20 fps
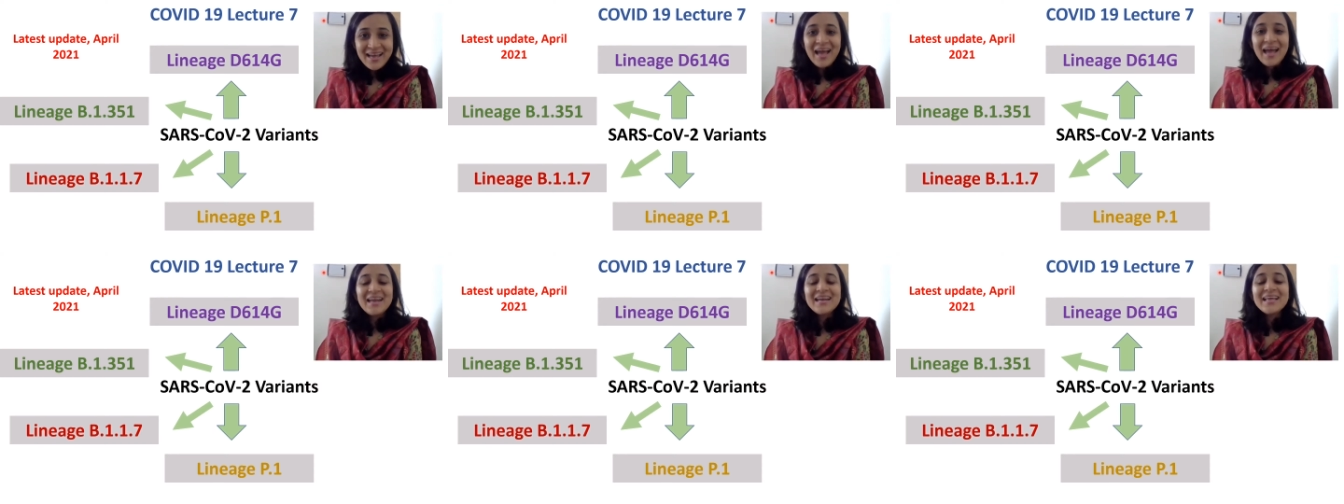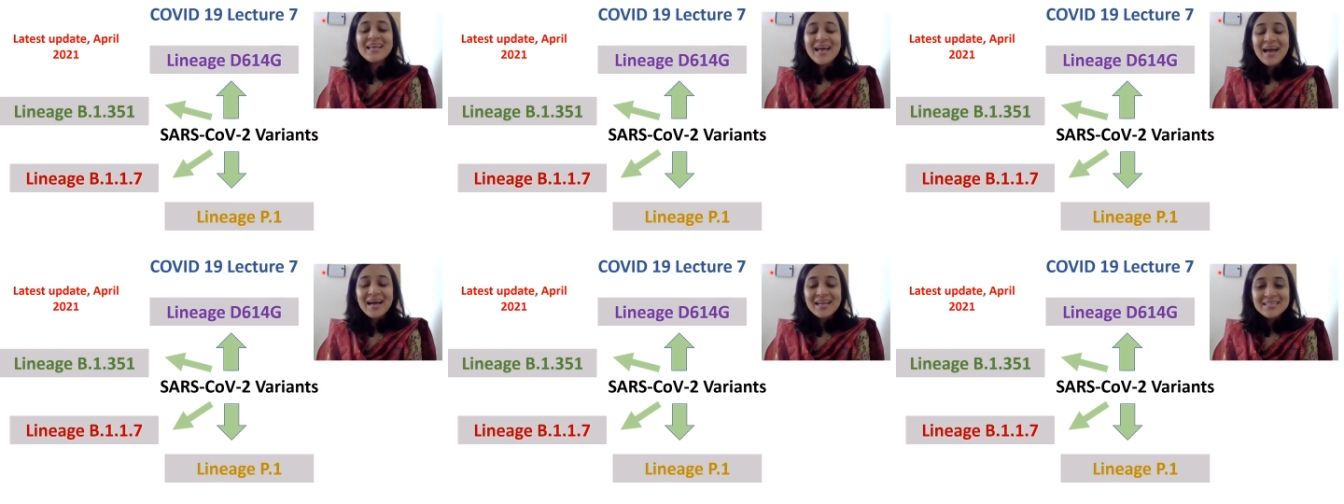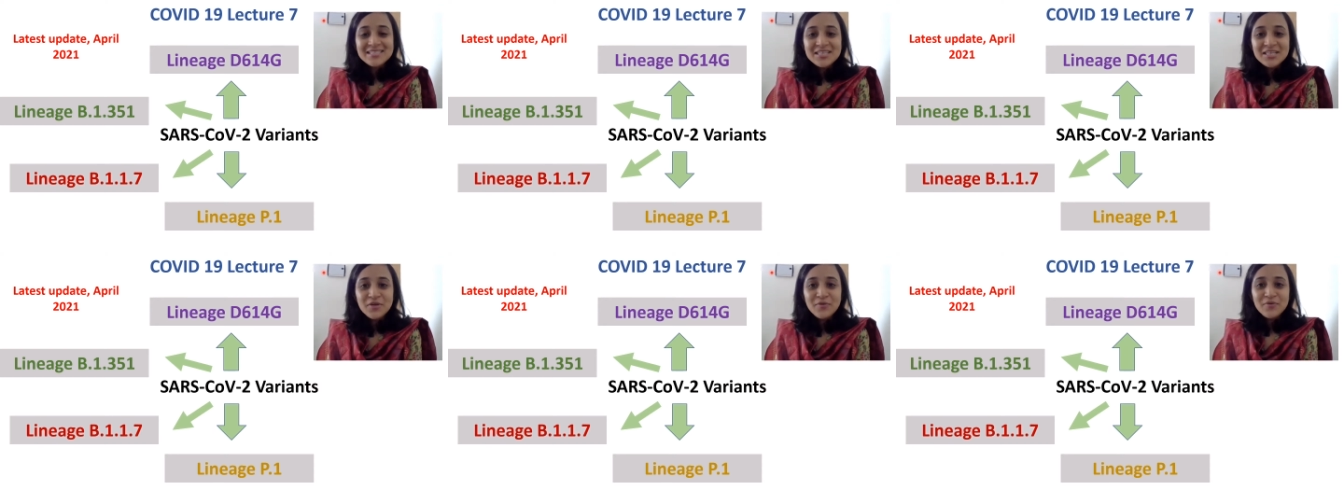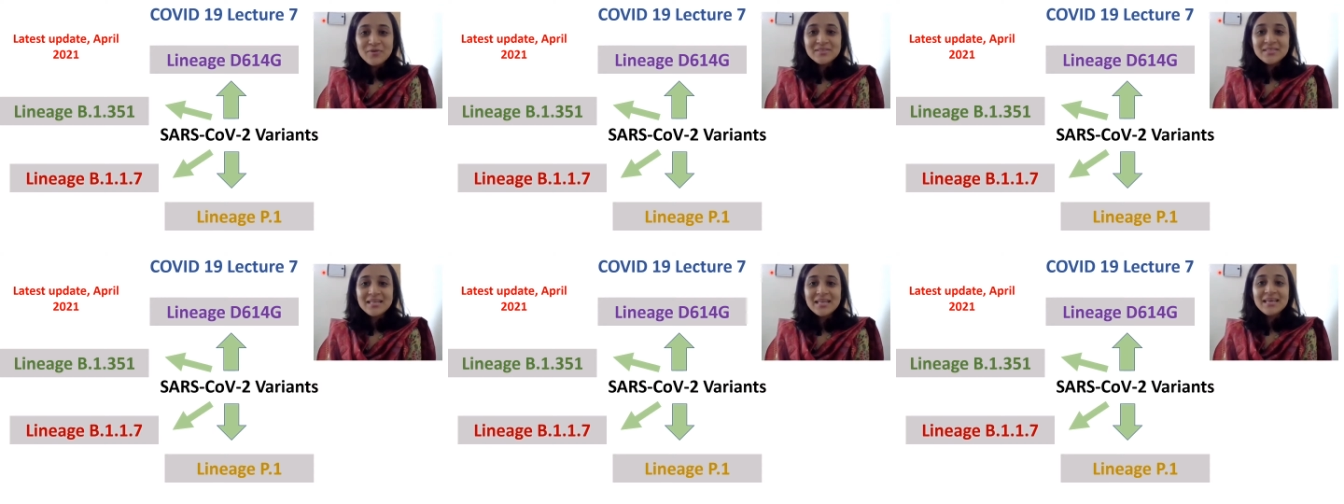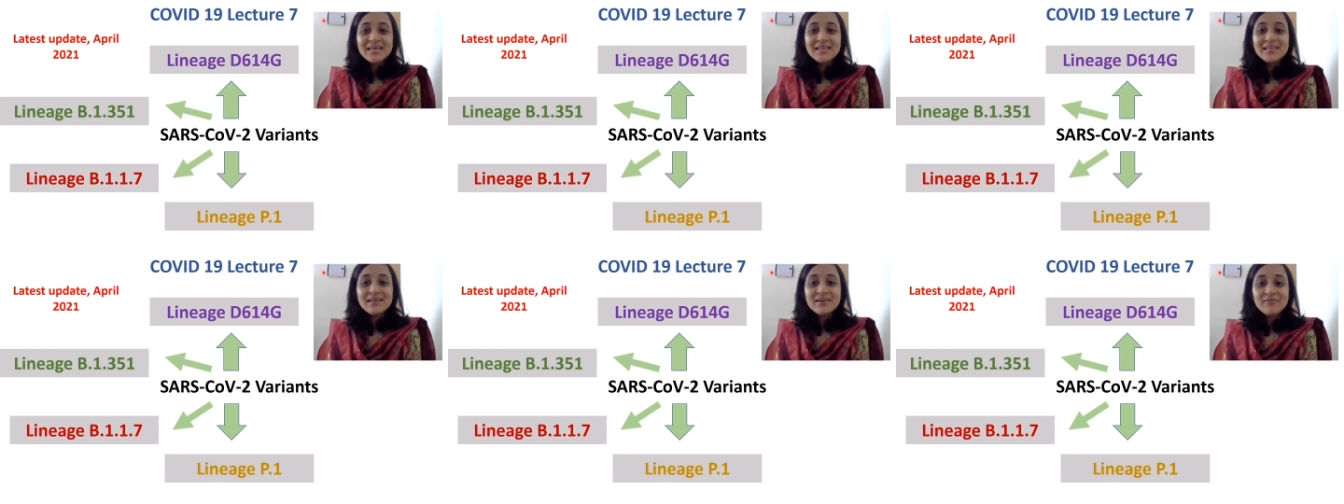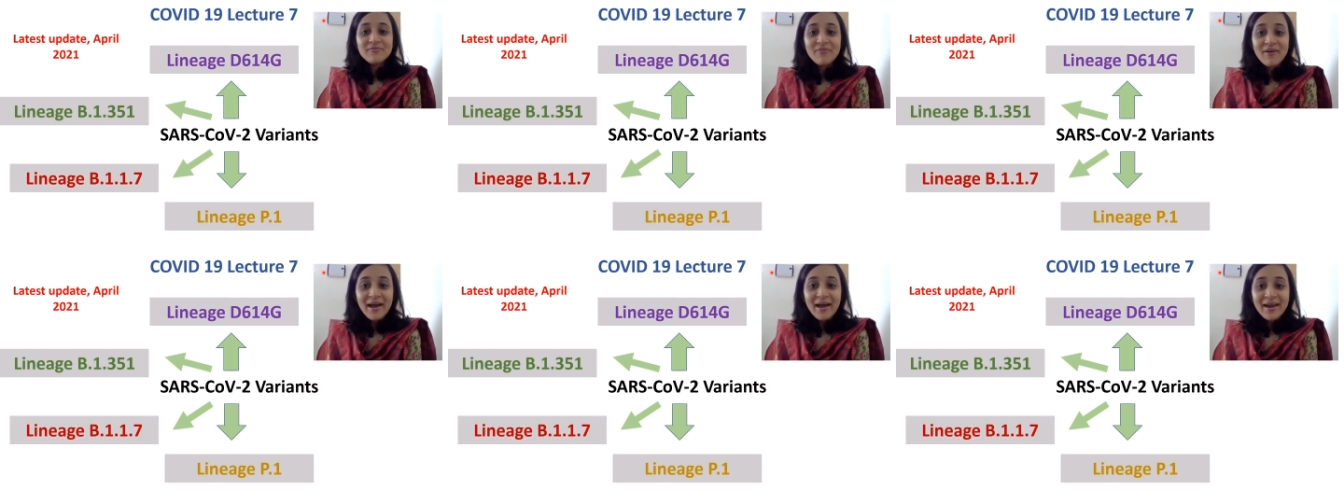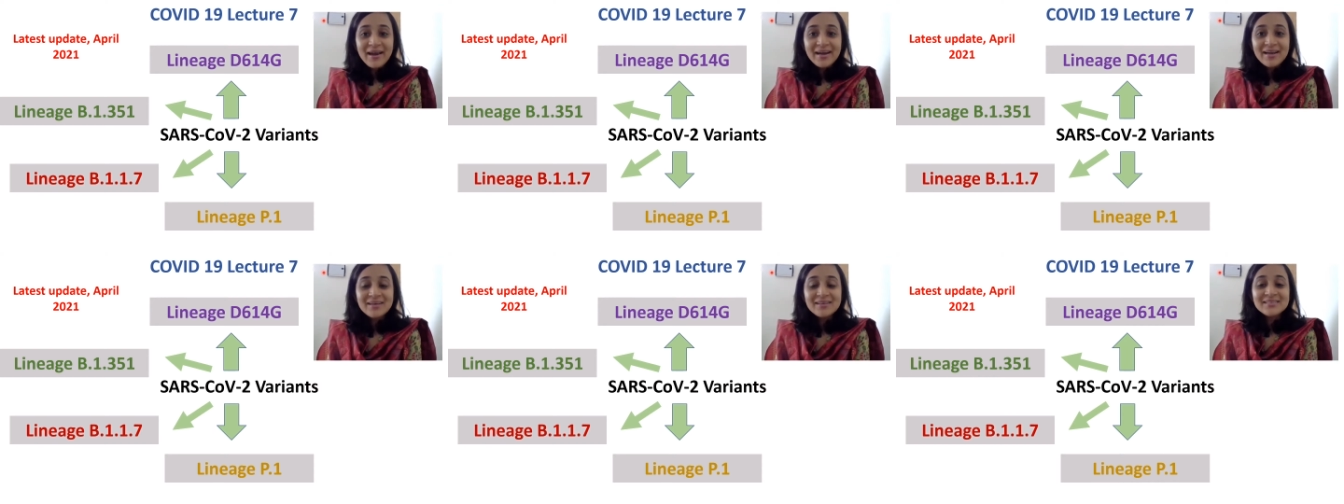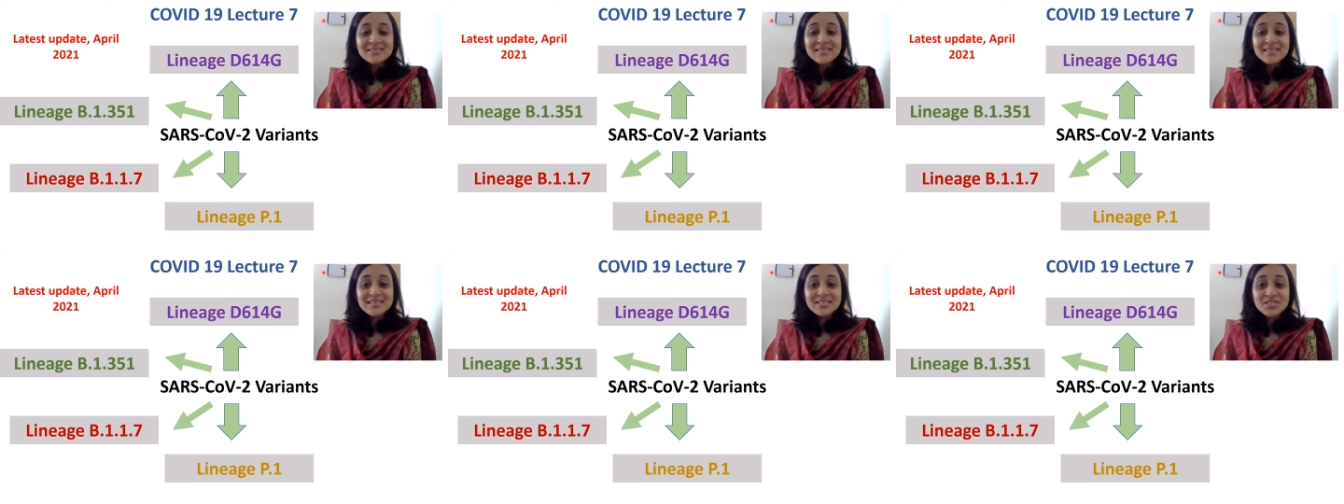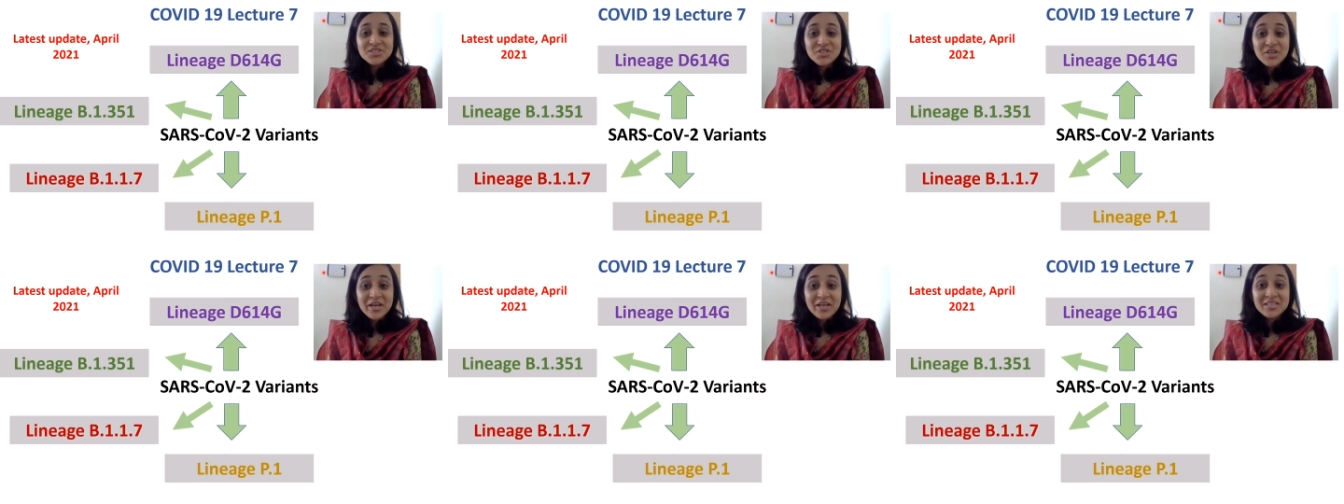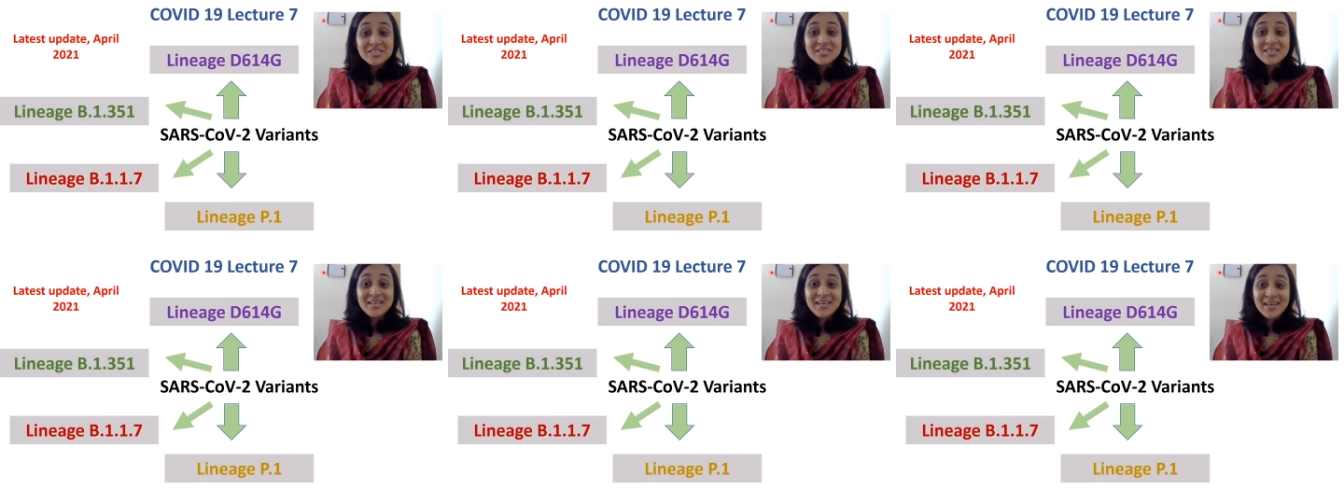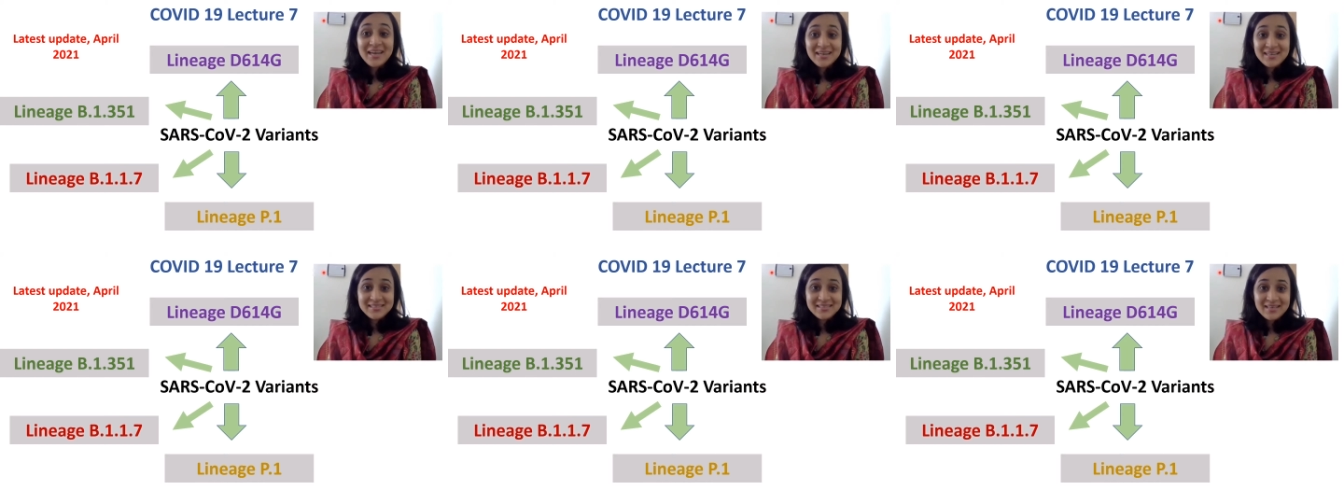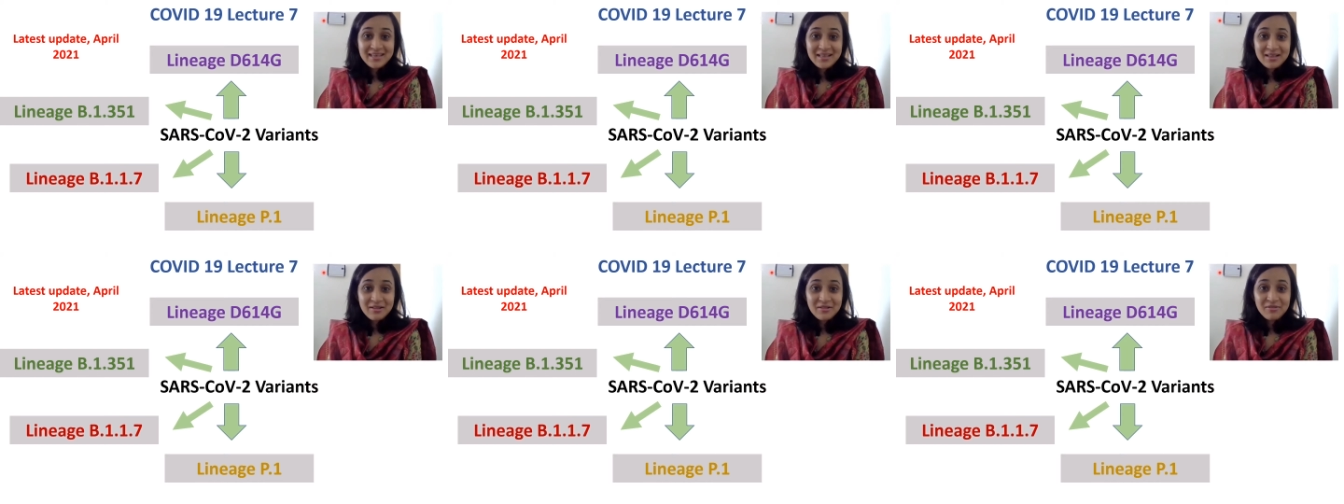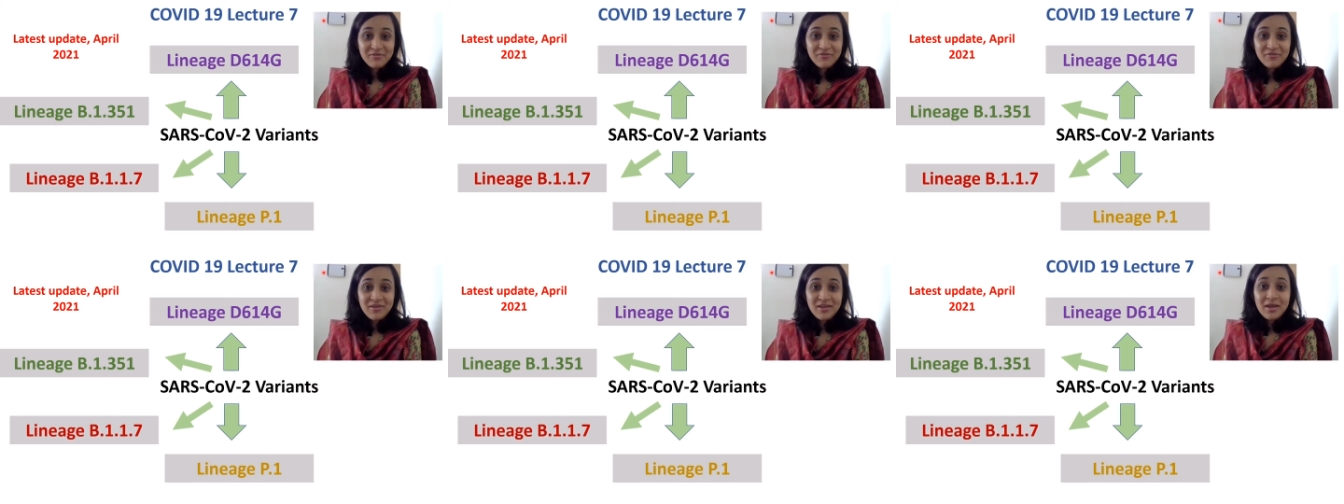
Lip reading: And continuously the virus is changing itself.